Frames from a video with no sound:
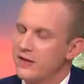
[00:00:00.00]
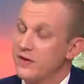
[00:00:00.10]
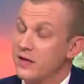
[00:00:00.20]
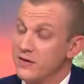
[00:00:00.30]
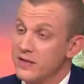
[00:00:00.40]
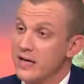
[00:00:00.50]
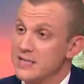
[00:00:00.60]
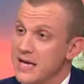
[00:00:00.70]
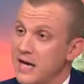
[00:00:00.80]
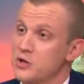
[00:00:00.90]
at the end of the day, it's
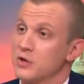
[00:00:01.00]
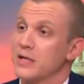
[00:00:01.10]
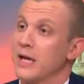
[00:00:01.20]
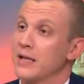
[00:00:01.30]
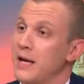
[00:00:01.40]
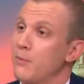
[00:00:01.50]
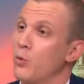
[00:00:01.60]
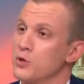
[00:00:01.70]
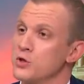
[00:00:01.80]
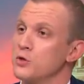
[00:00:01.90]
actually got a lot
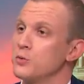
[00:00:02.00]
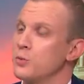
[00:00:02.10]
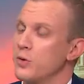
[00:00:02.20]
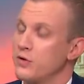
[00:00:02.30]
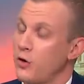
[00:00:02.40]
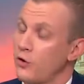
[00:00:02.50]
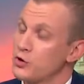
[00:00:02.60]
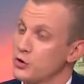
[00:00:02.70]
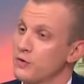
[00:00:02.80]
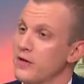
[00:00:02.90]
more to do with
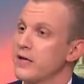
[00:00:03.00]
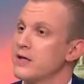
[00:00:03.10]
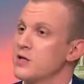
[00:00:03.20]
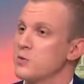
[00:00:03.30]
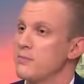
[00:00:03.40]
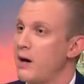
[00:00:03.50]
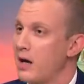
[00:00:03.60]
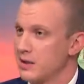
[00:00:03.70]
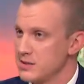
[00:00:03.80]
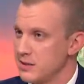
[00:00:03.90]
culture than it does with
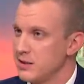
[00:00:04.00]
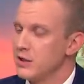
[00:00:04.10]
policy.